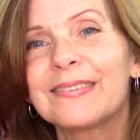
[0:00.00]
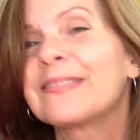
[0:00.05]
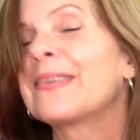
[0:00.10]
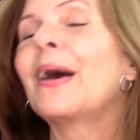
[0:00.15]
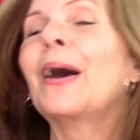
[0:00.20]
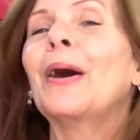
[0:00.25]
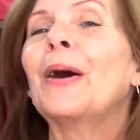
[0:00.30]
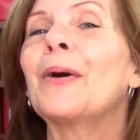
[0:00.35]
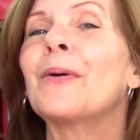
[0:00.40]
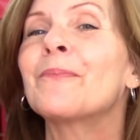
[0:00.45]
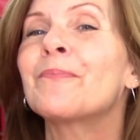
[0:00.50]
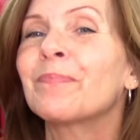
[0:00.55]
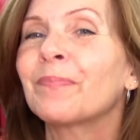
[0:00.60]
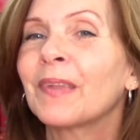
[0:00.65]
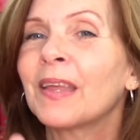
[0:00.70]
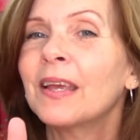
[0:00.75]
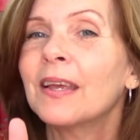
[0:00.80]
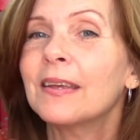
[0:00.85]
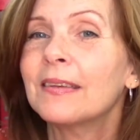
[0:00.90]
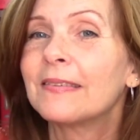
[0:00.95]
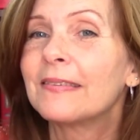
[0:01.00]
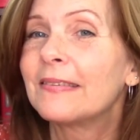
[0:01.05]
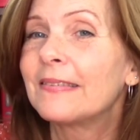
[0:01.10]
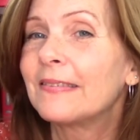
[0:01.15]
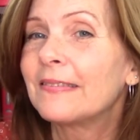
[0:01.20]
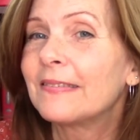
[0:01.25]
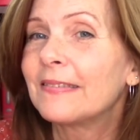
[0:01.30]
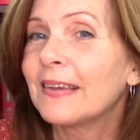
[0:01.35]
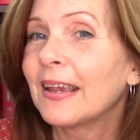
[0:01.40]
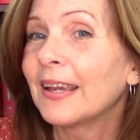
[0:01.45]
So
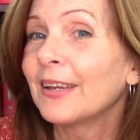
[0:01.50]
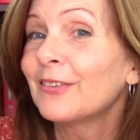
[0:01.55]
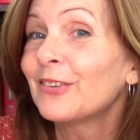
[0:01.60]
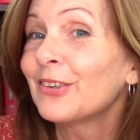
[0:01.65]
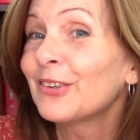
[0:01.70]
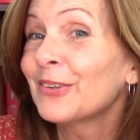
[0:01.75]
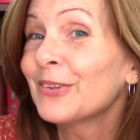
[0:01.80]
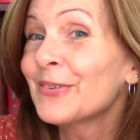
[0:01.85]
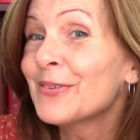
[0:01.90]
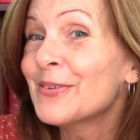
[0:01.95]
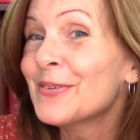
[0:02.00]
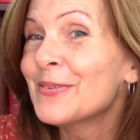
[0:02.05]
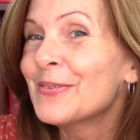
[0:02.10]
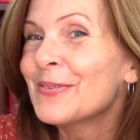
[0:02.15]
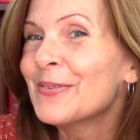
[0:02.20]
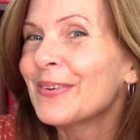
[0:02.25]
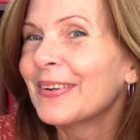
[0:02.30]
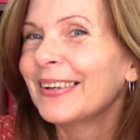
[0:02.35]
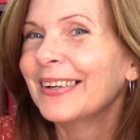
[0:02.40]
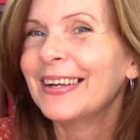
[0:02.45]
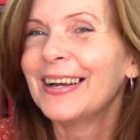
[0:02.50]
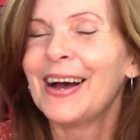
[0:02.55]
stay tuned.